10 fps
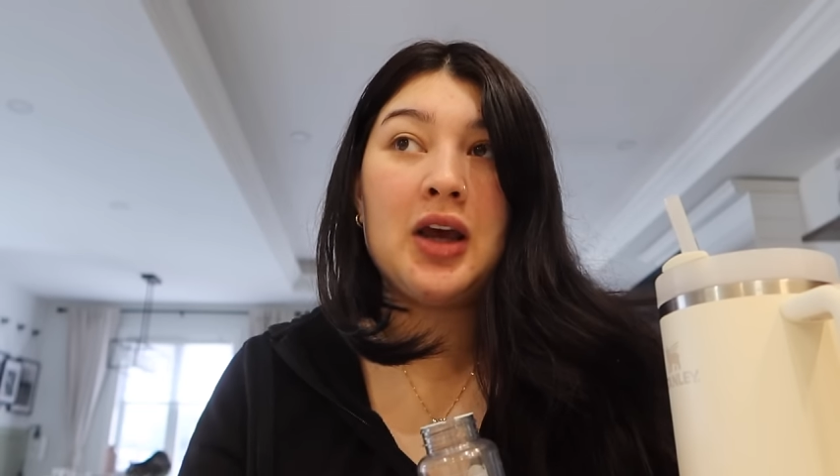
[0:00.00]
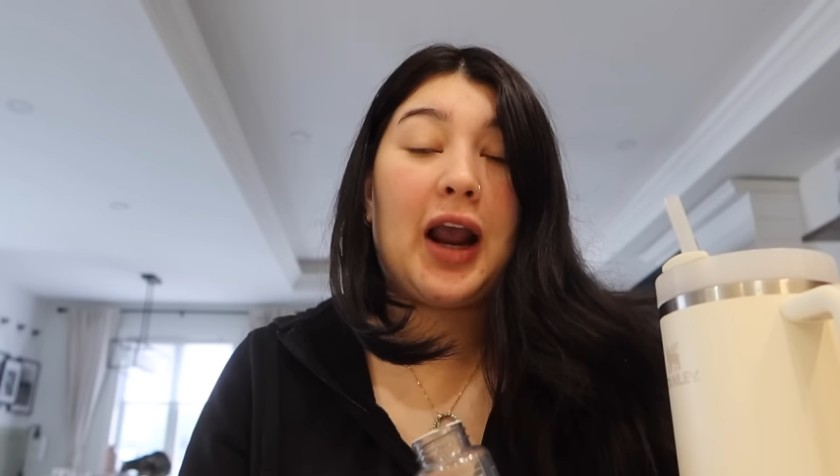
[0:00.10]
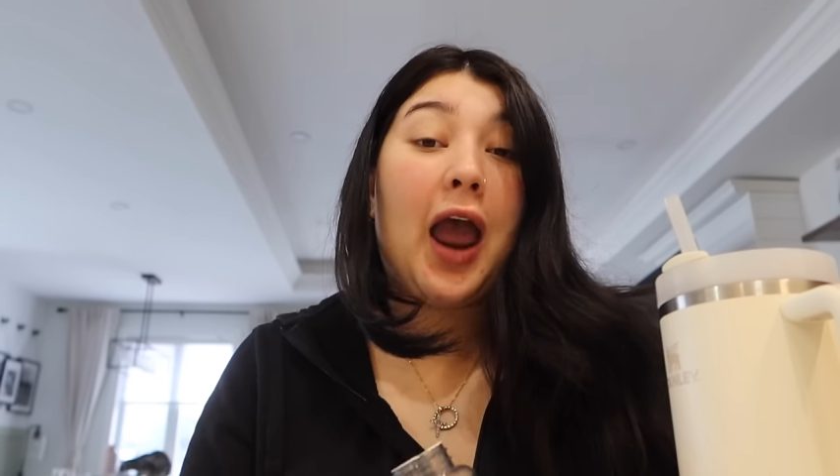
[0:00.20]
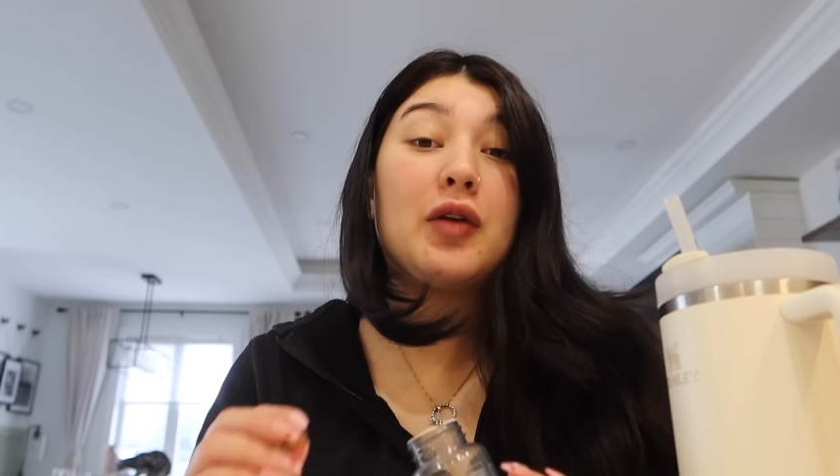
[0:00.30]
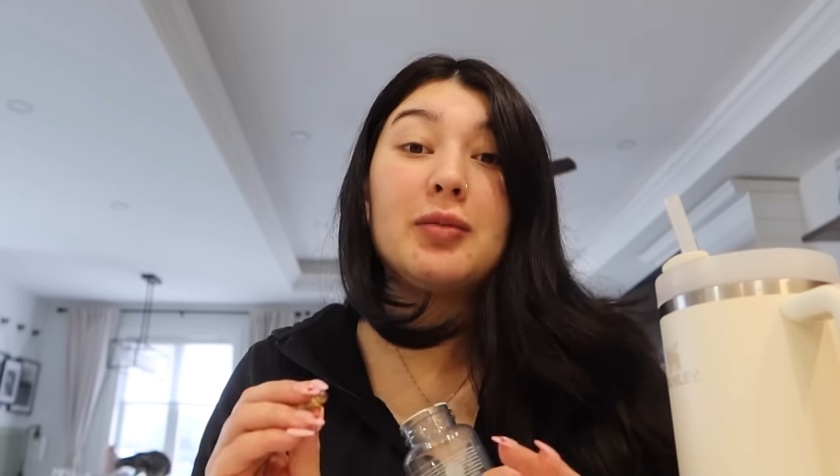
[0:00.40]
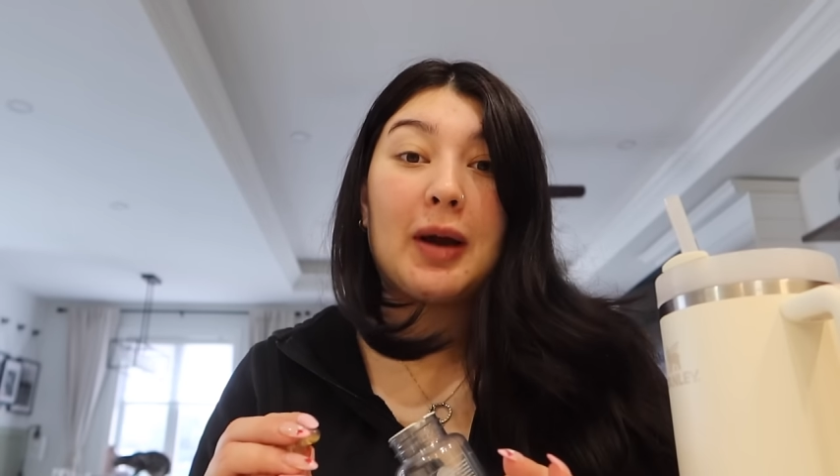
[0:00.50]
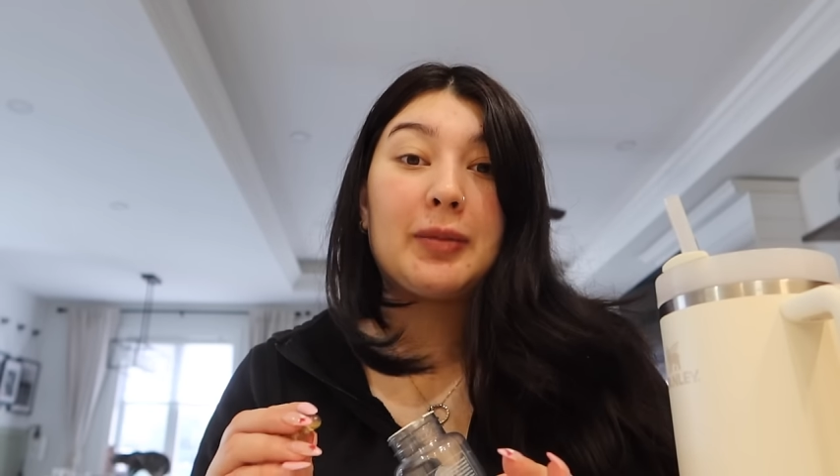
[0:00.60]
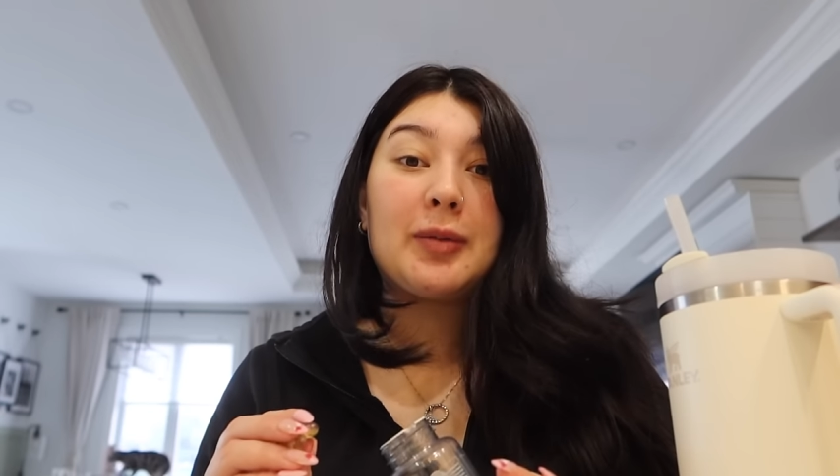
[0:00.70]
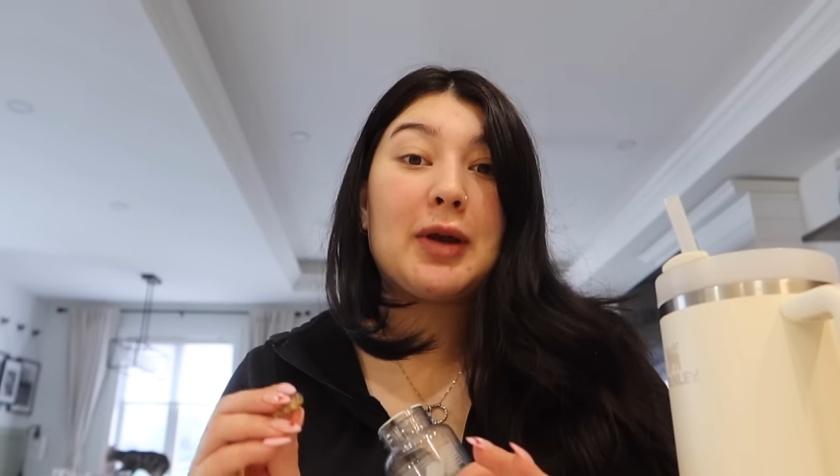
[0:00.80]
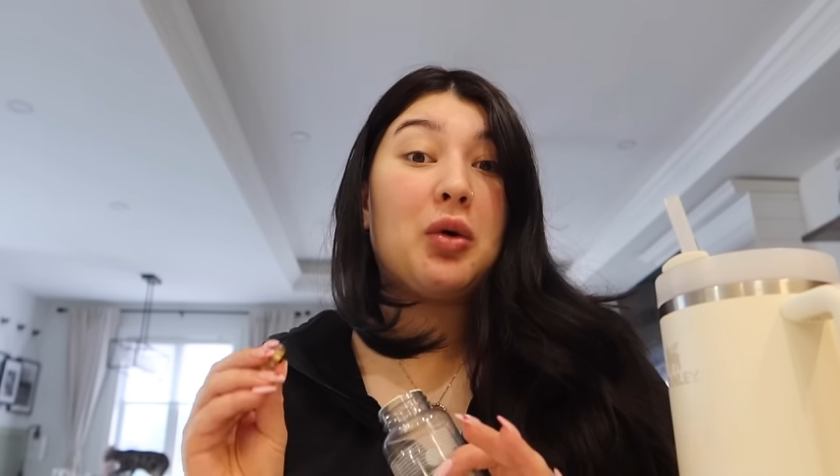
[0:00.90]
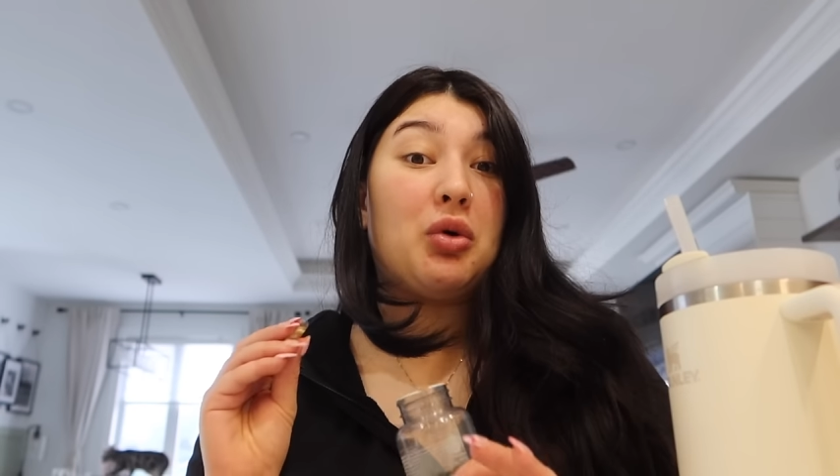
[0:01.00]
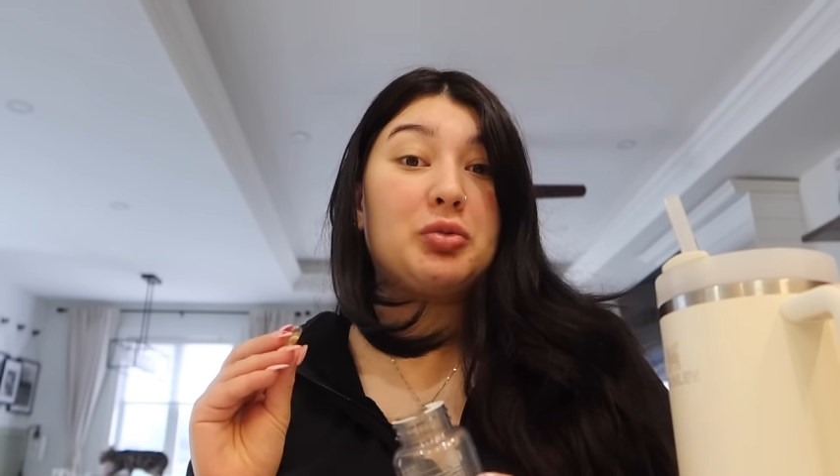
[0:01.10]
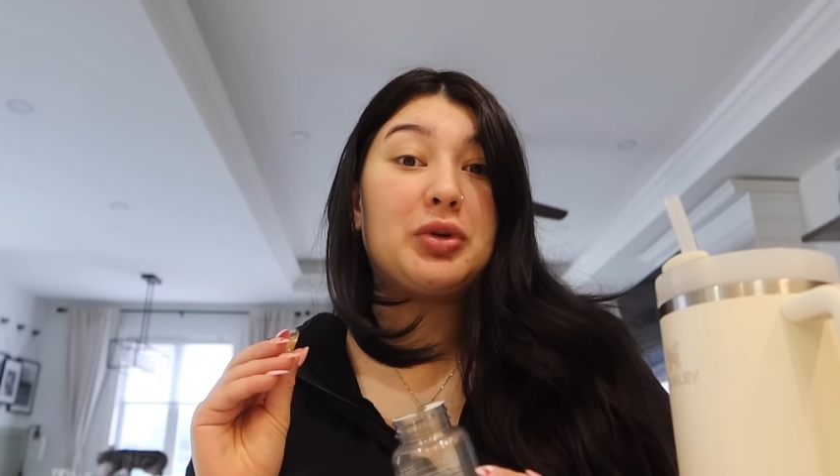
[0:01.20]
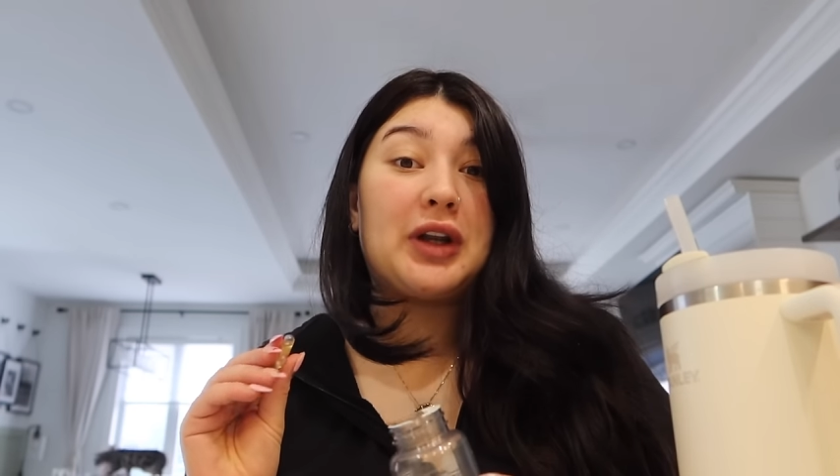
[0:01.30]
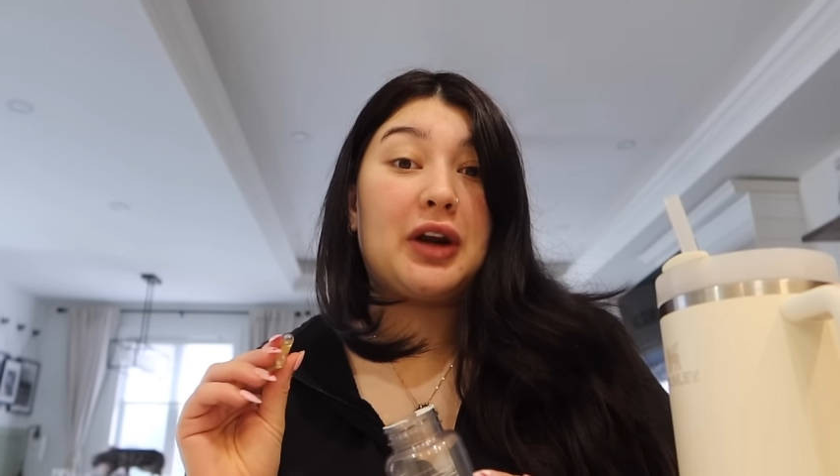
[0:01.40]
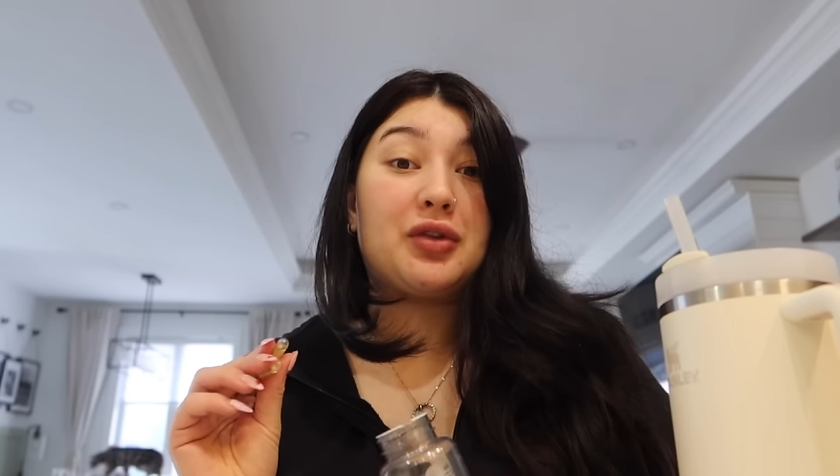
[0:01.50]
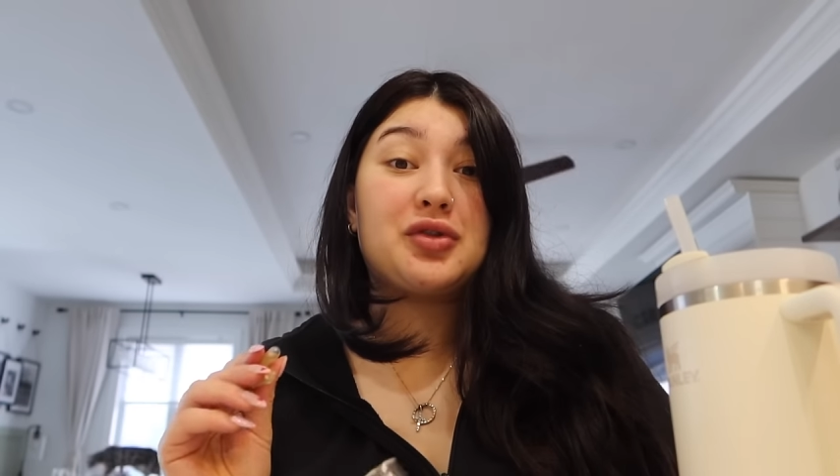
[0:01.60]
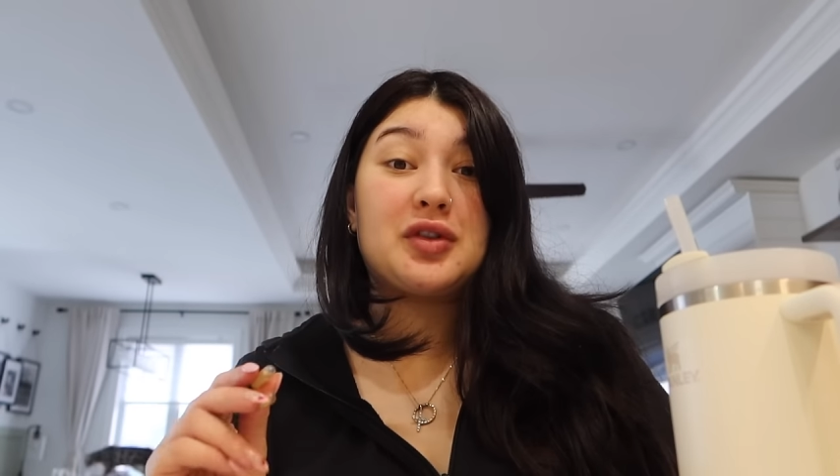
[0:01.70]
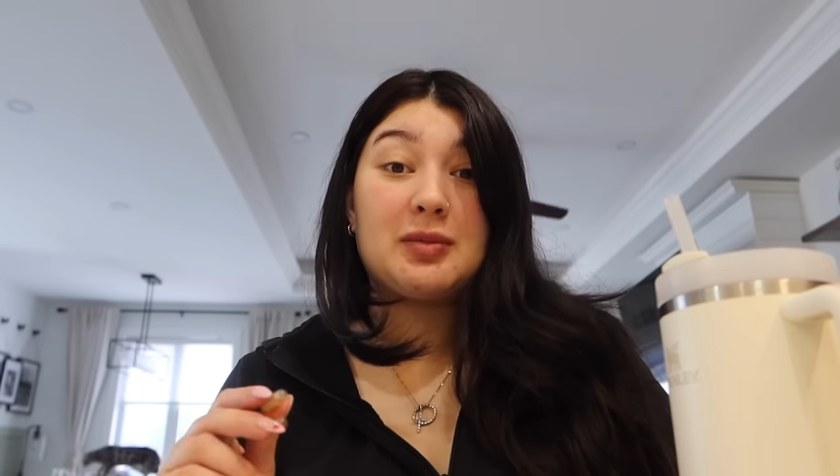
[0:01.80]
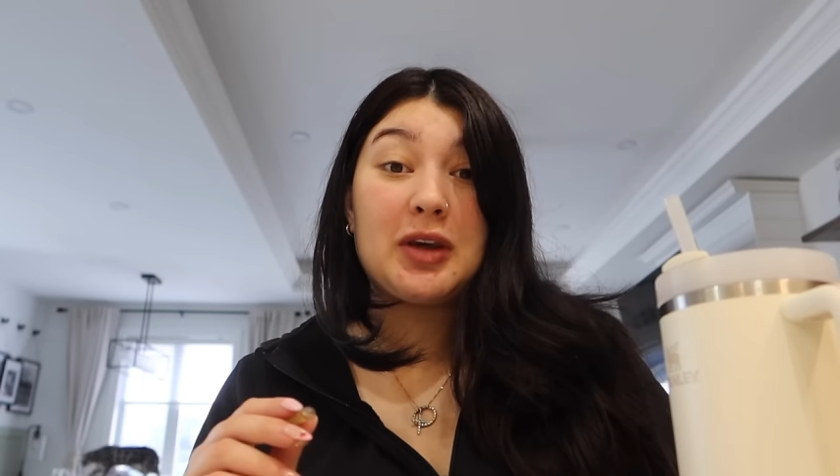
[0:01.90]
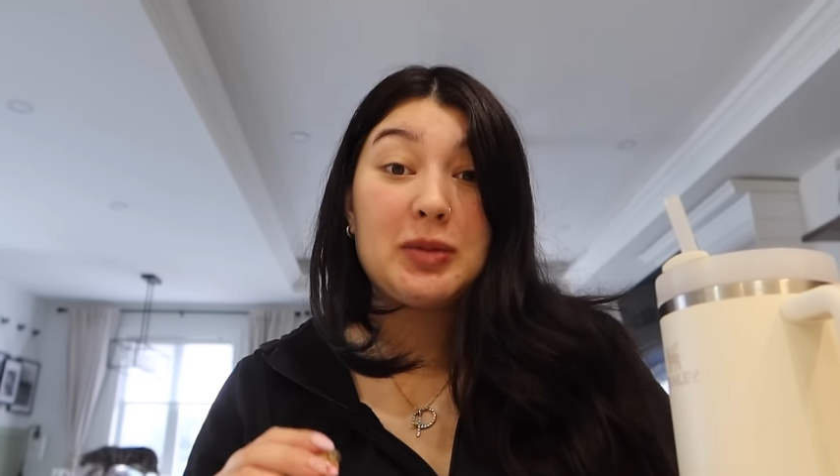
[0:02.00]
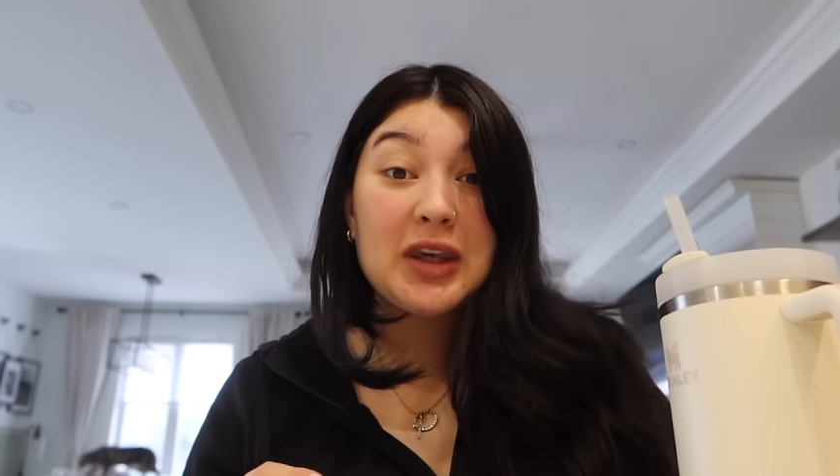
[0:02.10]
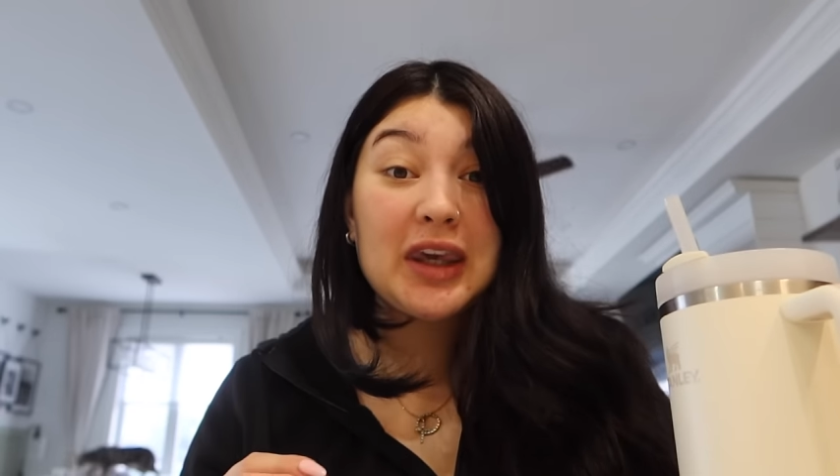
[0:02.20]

like, I remember my old prenatals used to make me